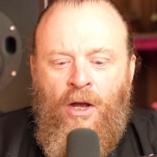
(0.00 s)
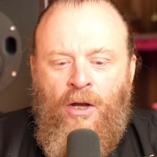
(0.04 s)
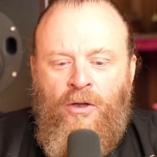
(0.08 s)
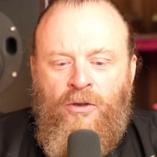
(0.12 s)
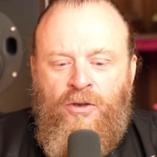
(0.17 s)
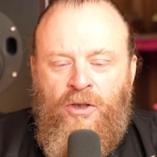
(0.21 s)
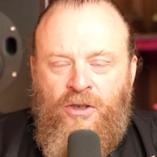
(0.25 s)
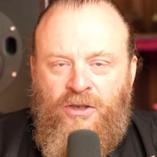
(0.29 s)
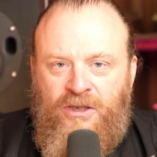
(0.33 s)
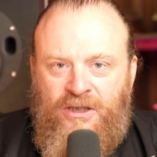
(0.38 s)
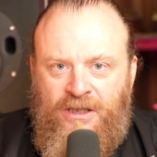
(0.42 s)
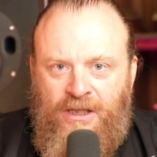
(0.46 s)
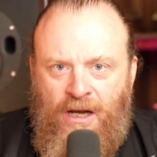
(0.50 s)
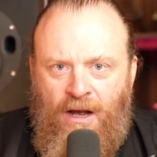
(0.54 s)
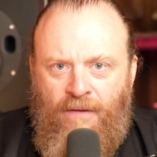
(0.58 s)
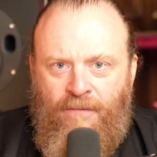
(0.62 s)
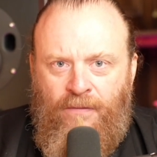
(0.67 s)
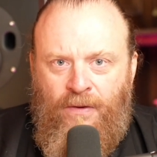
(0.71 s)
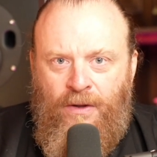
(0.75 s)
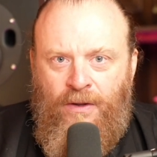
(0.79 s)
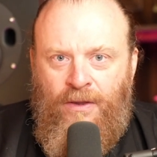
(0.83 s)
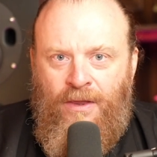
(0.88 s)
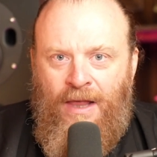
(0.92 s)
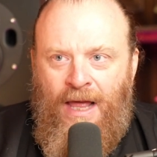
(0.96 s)

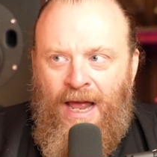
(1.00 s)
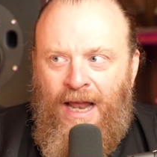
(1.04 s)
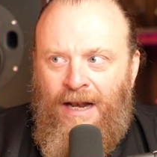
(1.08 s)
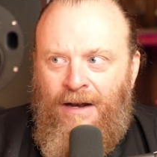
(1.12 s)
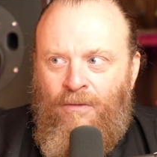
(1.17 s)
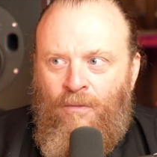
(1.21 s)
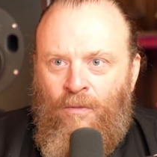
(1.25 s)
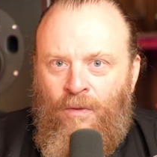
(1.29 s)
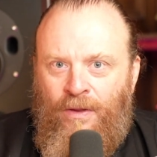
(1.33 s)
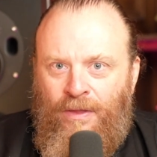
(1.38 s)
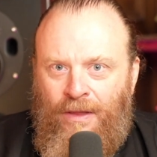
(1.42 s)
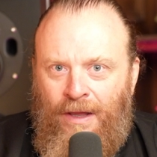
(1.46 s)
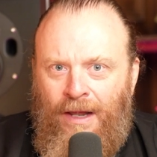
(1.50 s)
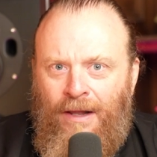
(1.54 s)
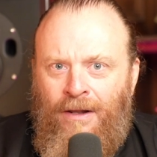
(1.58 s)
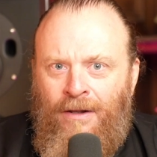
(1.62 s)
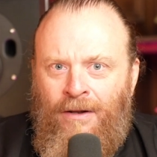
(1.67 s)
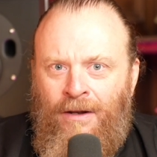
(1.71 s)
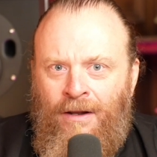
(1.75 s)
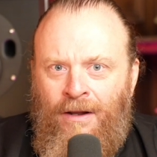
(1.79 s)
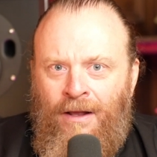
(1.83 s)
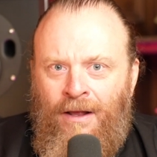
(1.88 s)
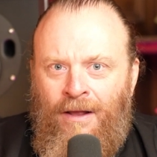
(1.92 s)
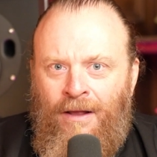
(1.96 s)
discovered that
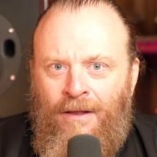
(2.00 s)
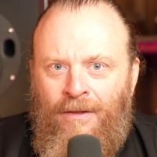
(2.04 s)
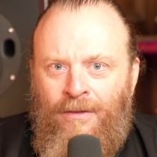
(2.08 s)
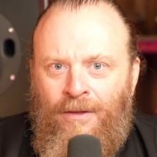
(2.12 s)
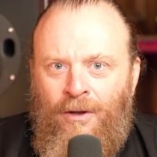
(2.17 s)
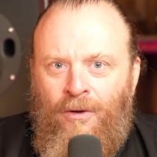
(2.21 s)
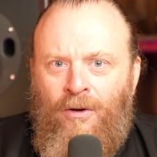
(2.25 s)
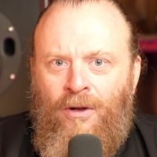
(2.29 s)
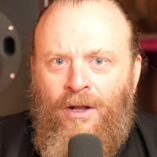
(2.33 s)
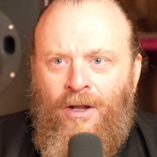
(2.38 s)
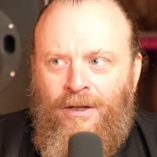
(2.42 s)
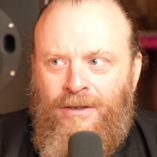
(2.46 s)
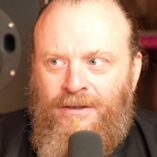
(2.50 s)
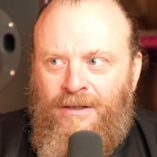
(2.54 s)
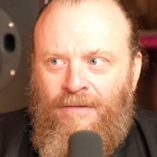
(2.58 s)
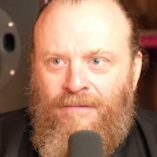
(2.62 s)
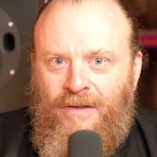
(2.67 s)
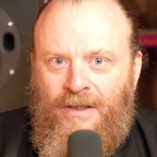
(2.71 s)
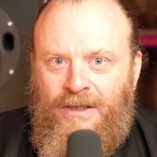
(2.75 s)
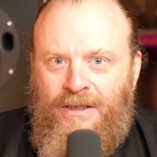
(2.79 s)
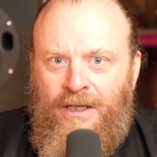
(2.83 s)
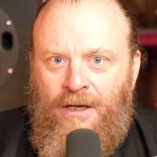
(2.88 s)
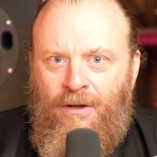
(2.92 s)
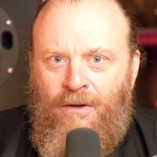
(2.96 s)
within the nucleus of
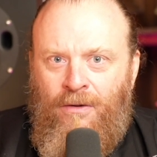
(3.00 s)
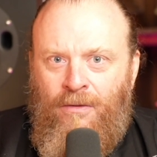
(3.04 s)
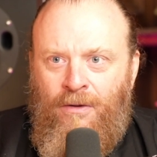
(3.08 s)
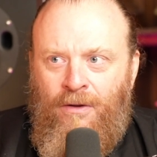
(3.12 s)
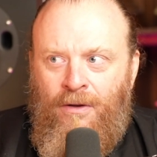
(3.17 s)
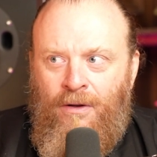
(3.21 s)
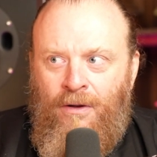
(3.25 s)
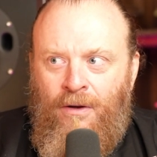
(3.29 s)
the cell